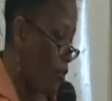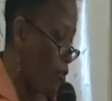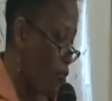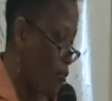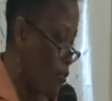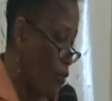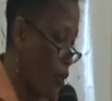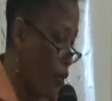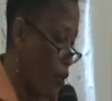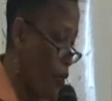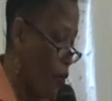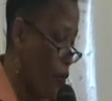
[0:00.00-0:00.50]

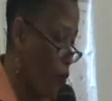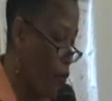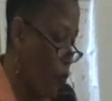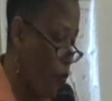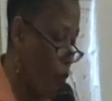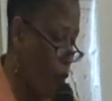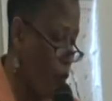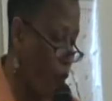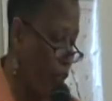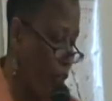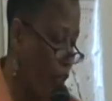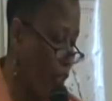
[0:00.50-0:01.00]

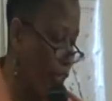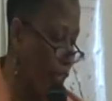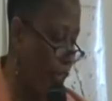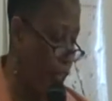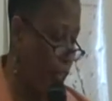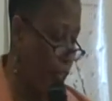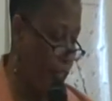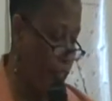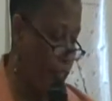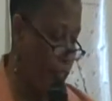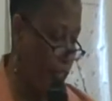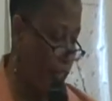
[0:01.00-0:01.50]
So what we're
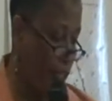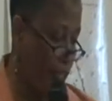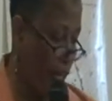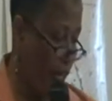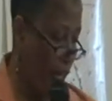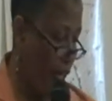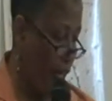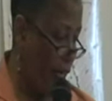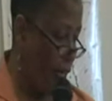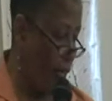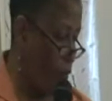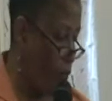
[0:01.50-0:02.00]
here
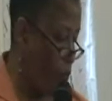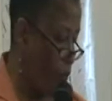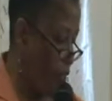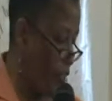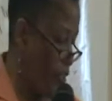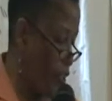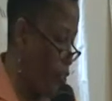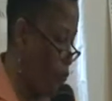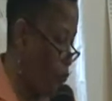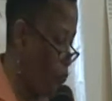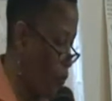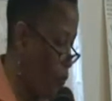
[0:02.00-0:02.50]
today
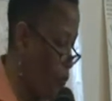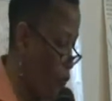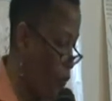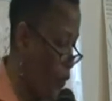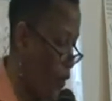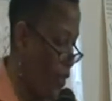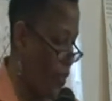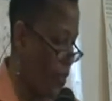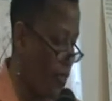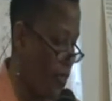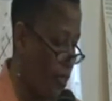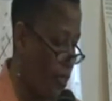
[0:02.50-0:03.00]
with this
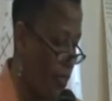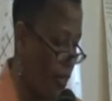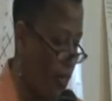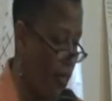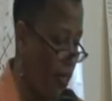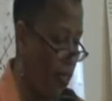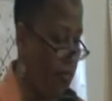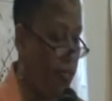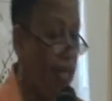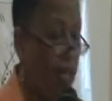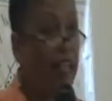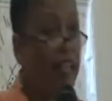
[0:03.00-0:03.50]
report to
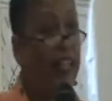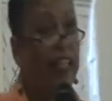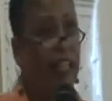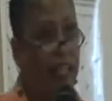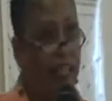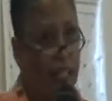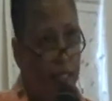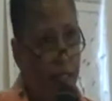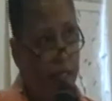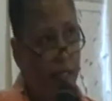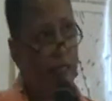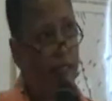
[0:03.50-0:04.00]
say is that
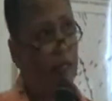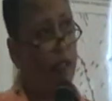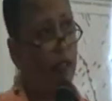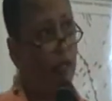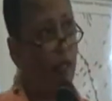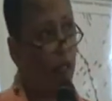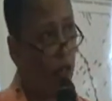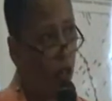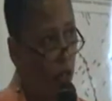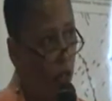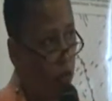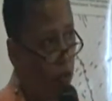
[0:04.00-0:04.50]

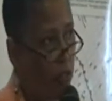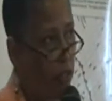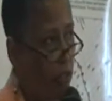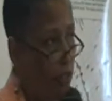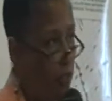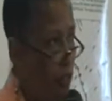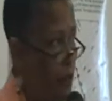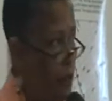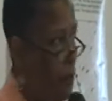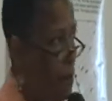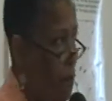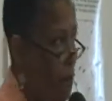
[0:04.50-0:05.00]
East
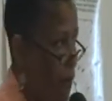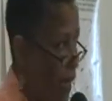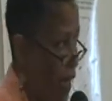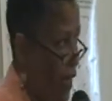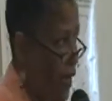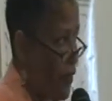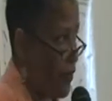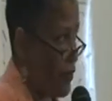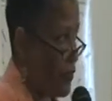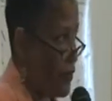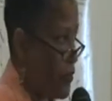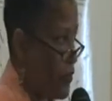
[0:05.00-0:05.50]
Oakland
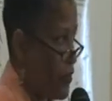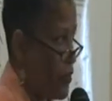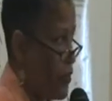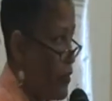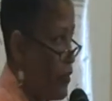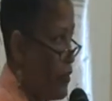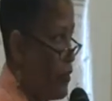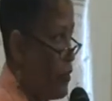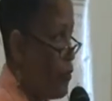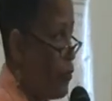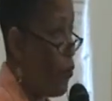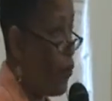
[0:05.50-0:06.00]
matters.
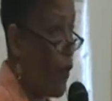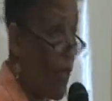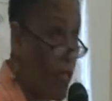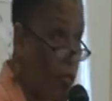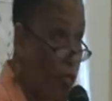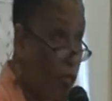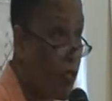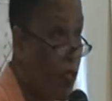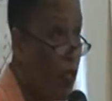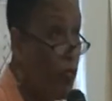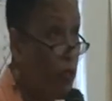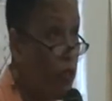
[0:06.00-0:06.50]

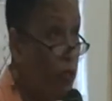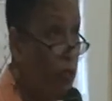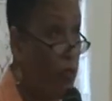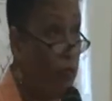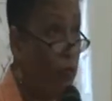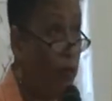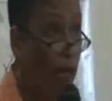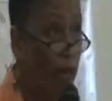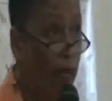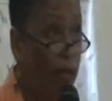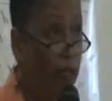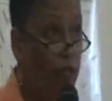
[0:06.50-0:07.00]
West
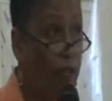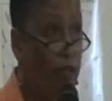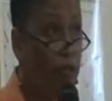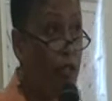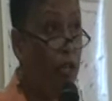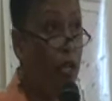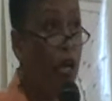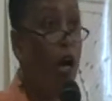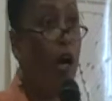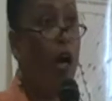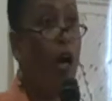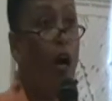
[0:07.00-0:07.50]
Oakland
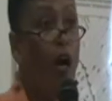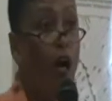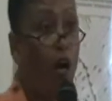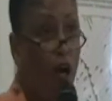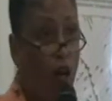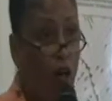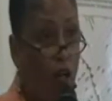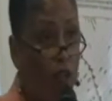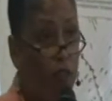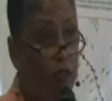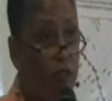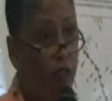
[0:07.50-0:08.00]
matters,
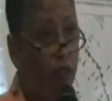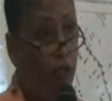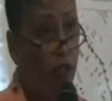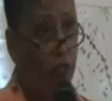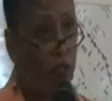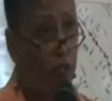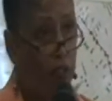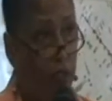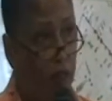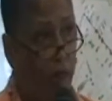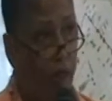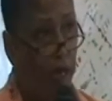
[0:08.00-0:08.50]
all of
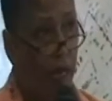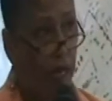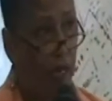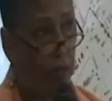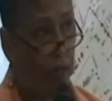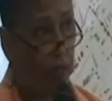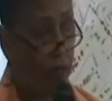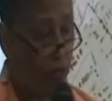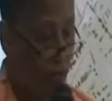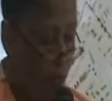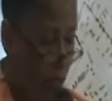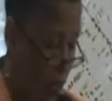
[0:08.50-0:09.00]
Oakland
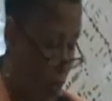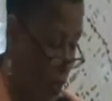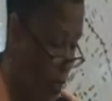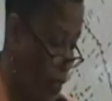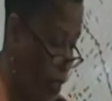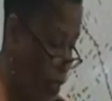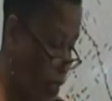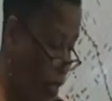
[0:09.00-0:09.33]
matters.